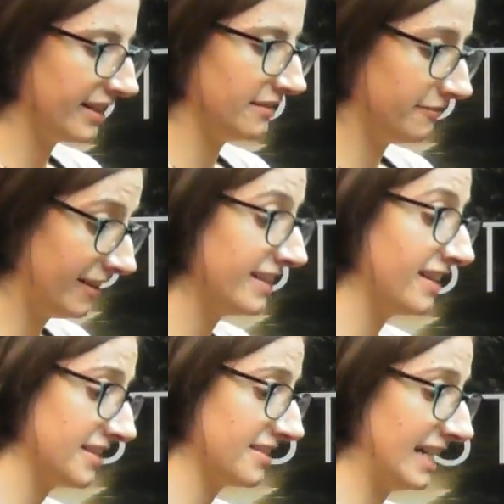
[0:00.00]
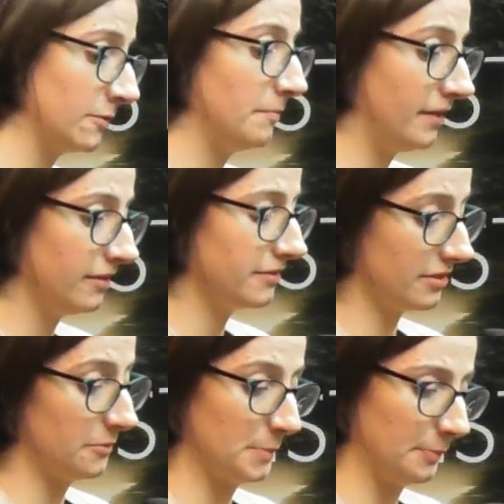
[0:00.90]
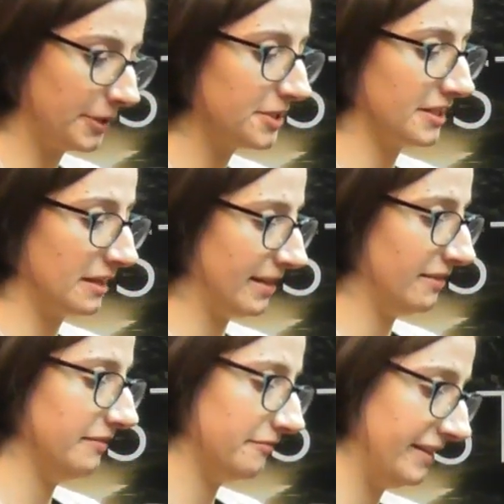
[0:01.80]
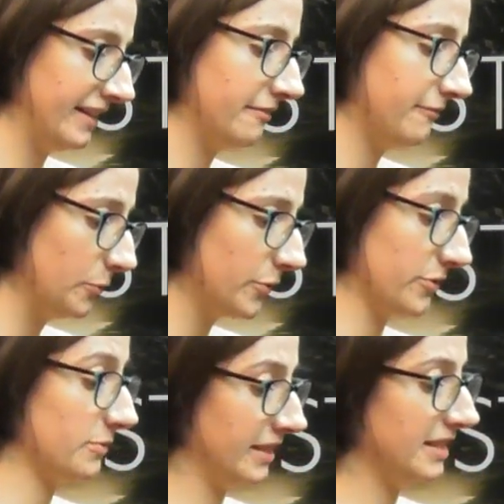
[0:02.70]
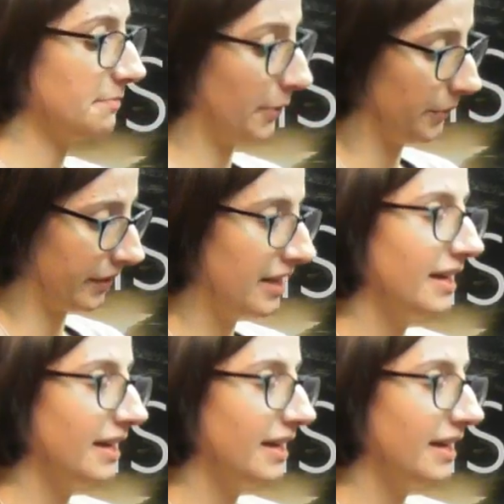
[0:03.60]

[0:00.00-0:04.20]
and finally understanding what pastor was preaching about, and feeling focused when he spoke,